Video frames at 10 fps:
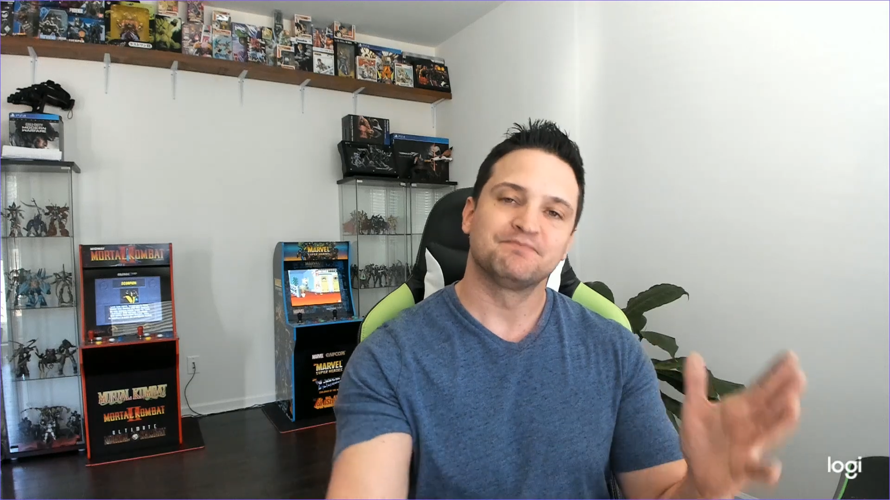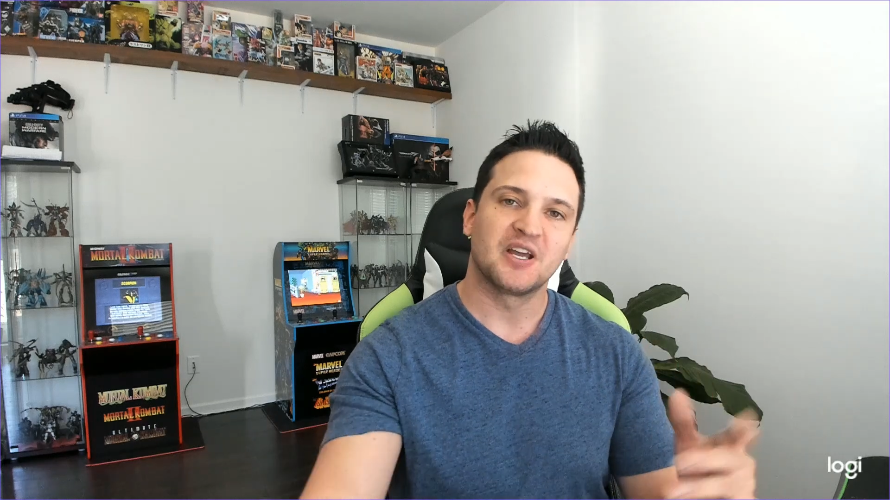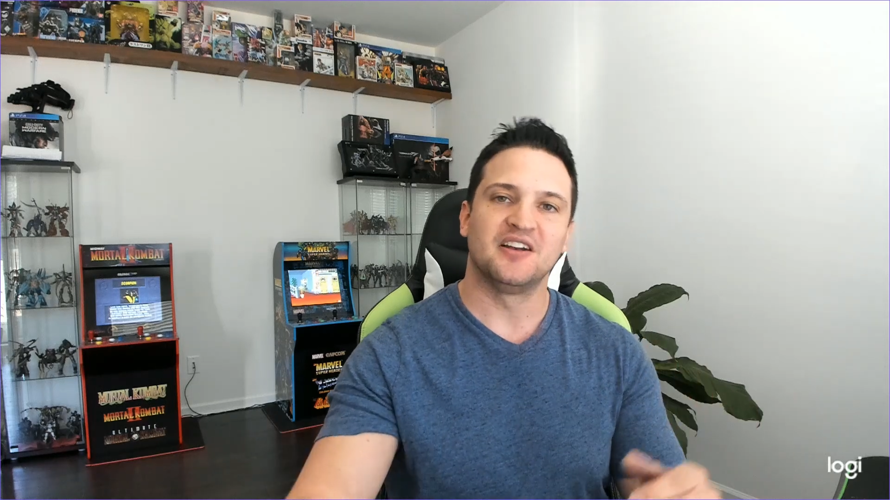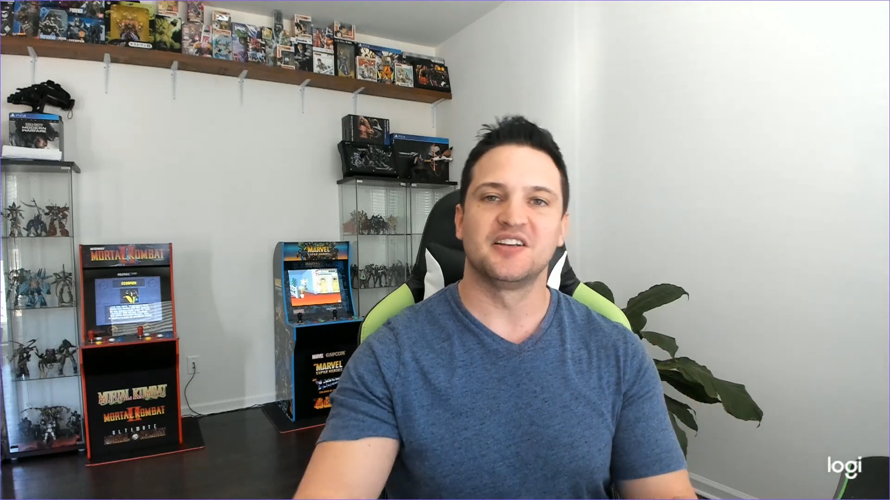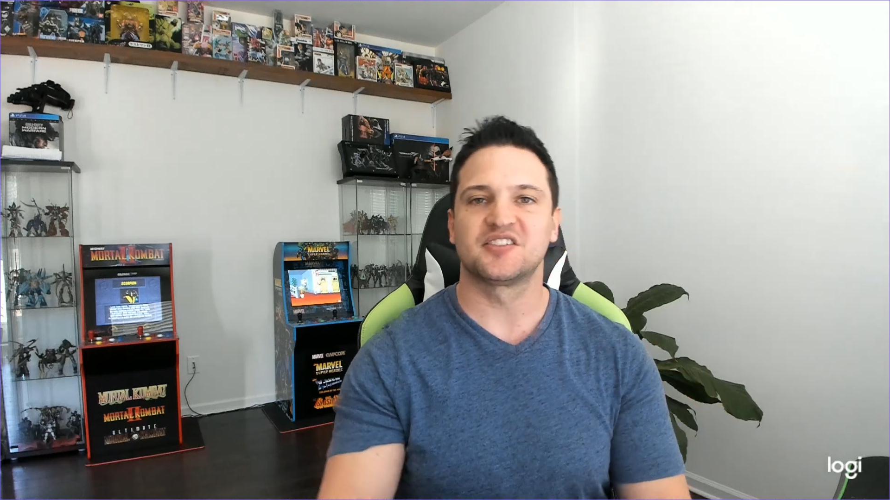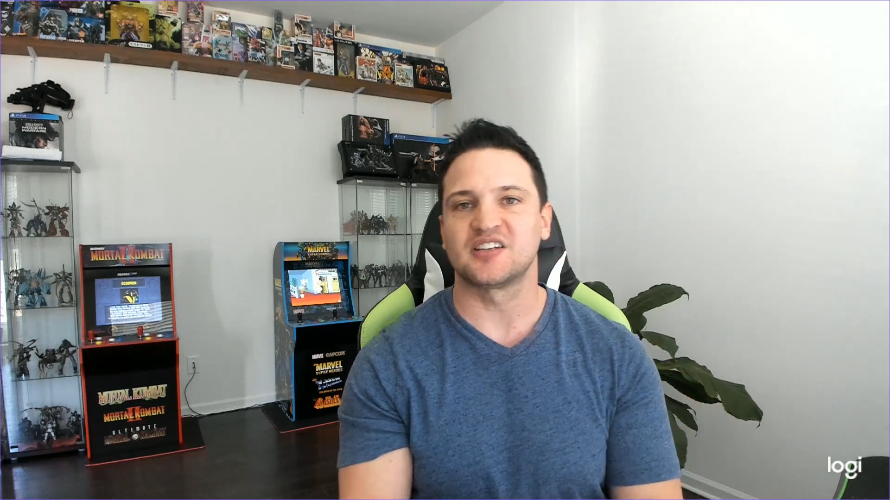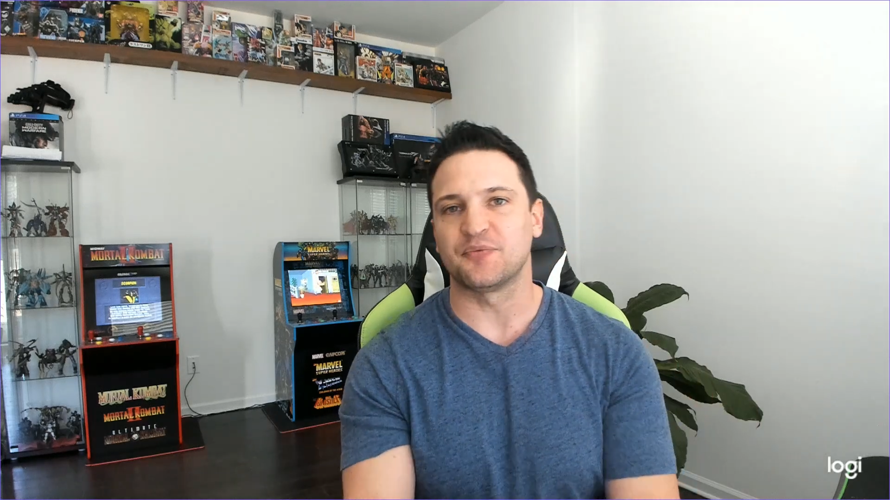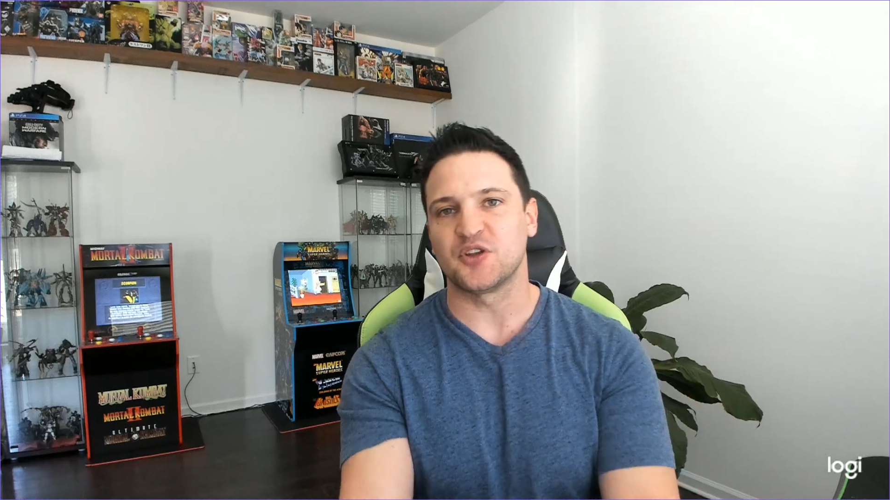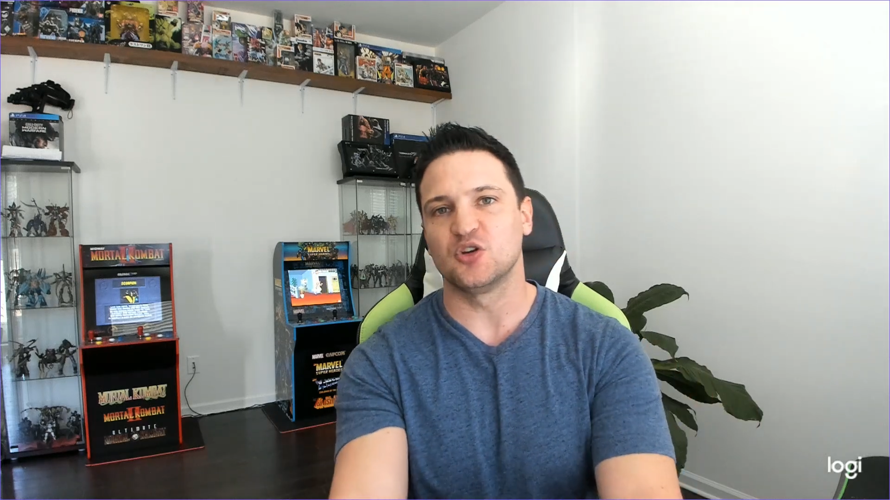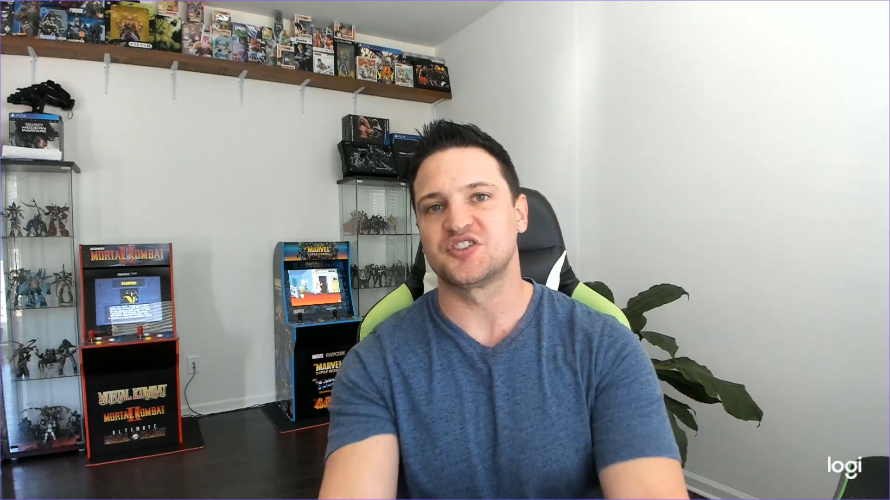and this is
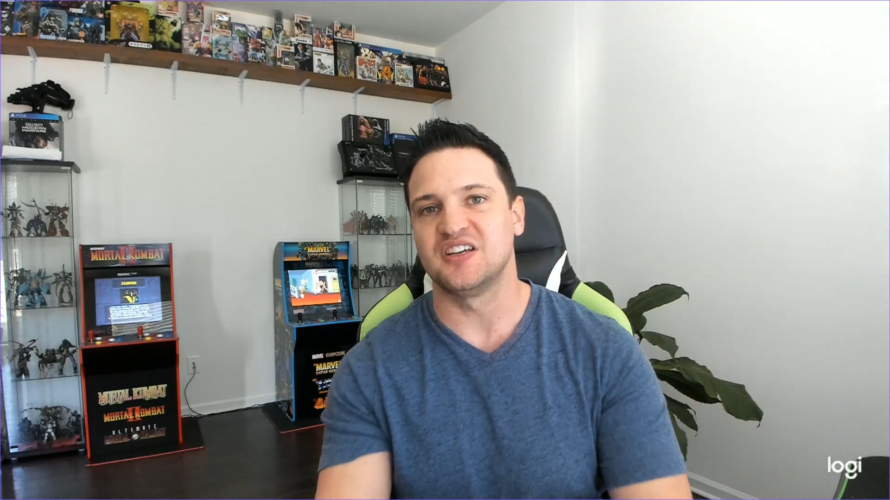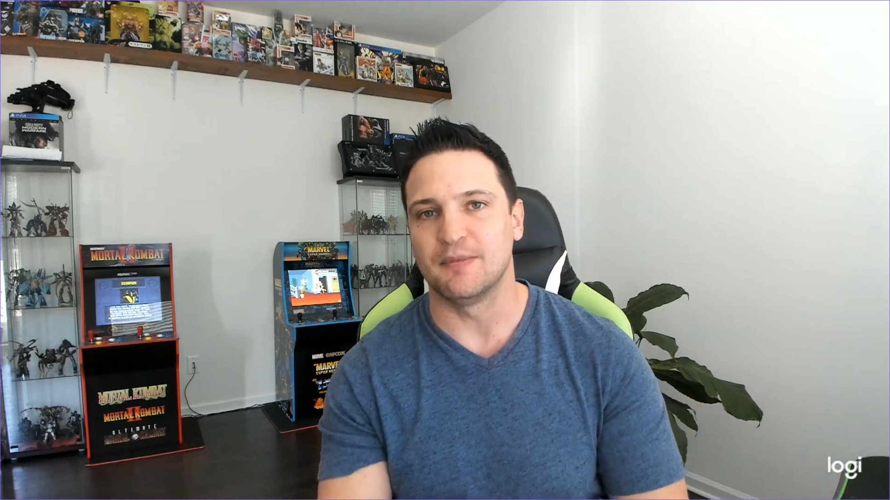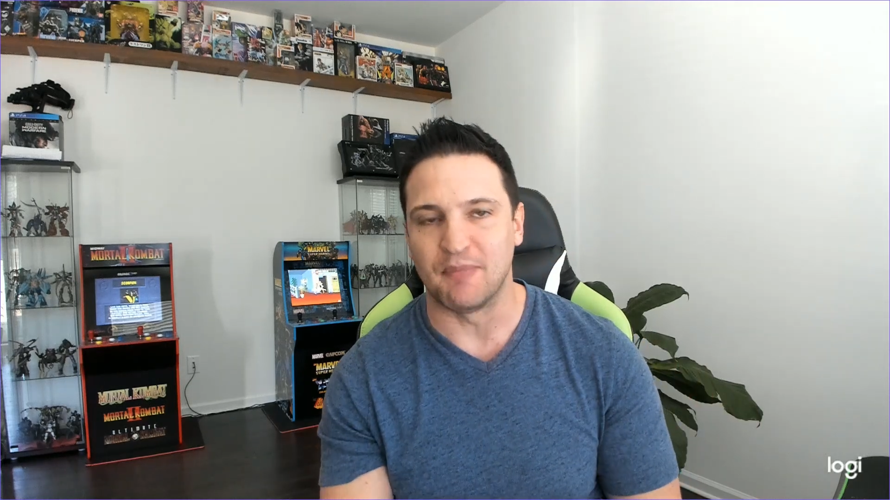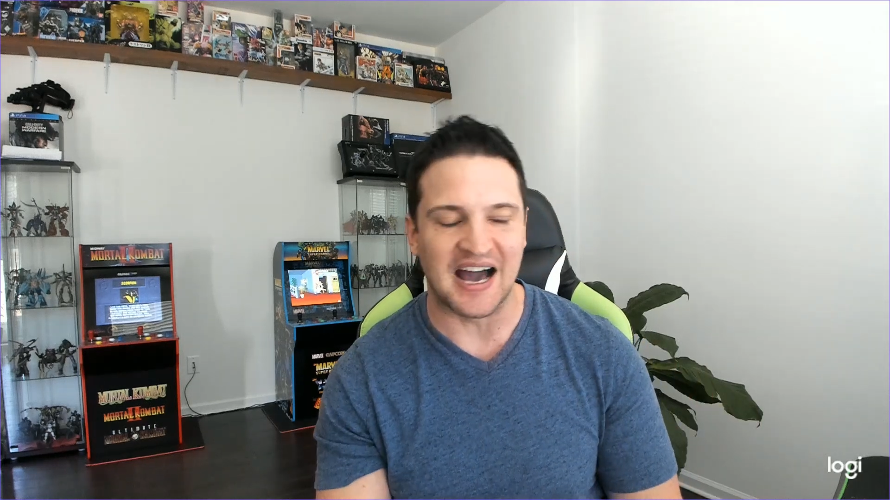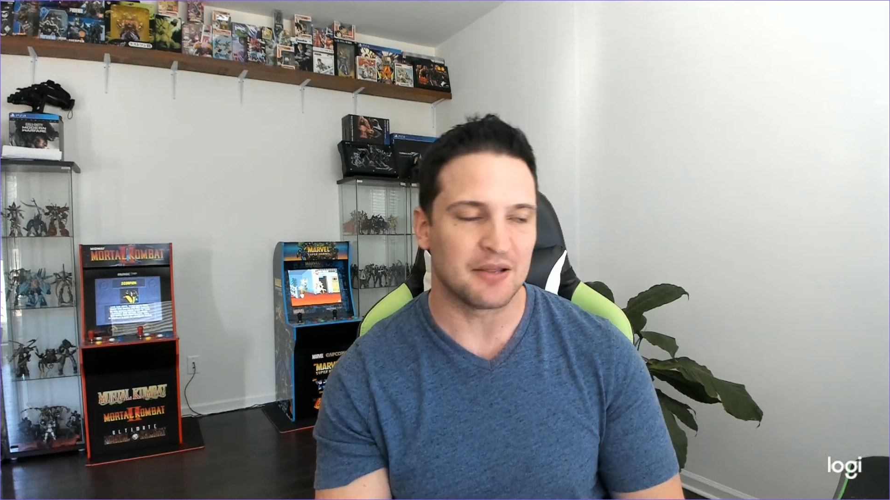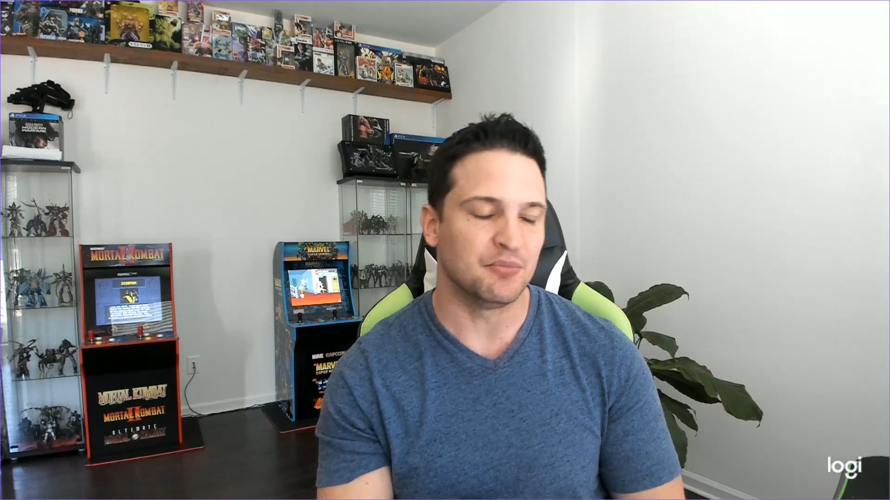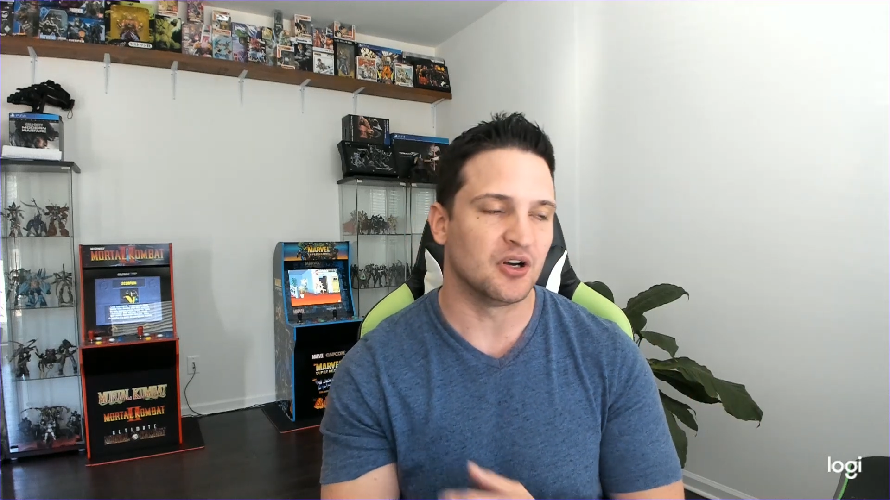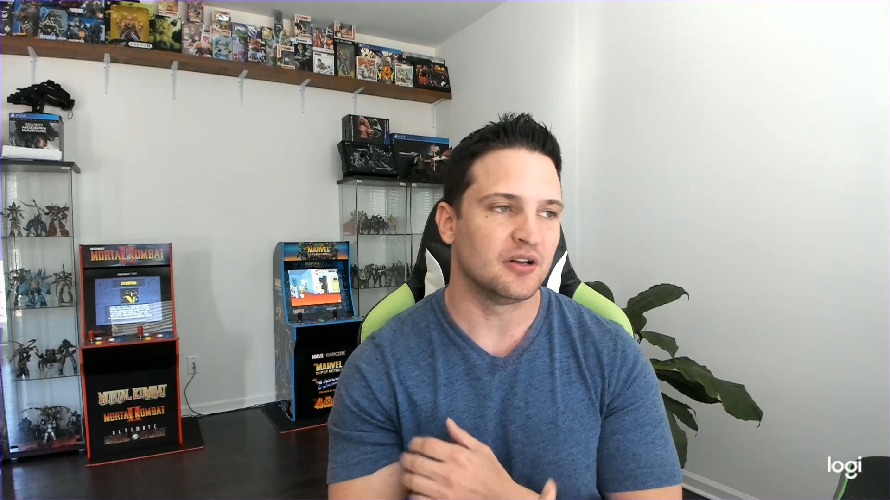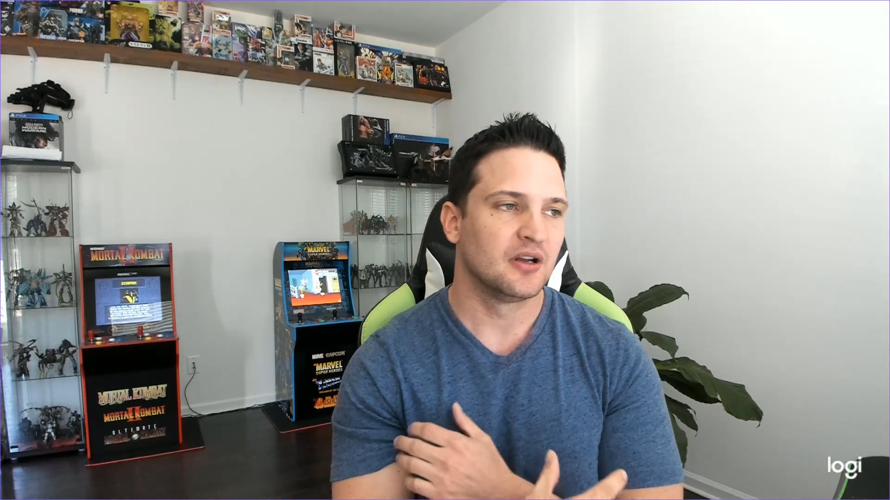something you'll see in bodybuilding,